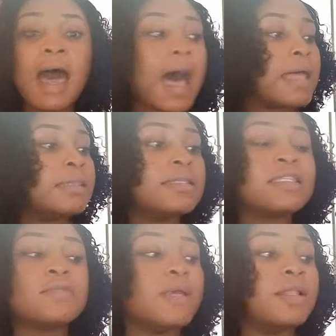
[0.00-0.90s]
and the
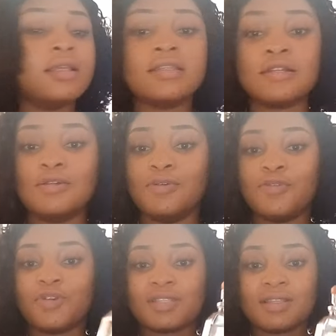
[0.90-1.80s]
smell is
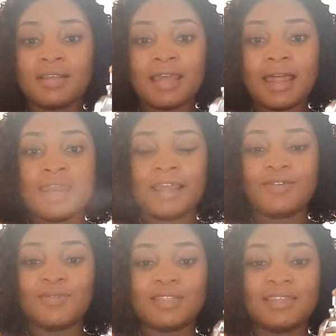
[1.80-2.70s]
glorious.
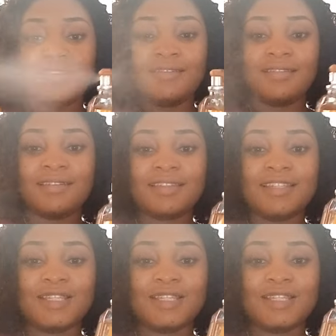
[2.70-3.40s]
Like you see, see the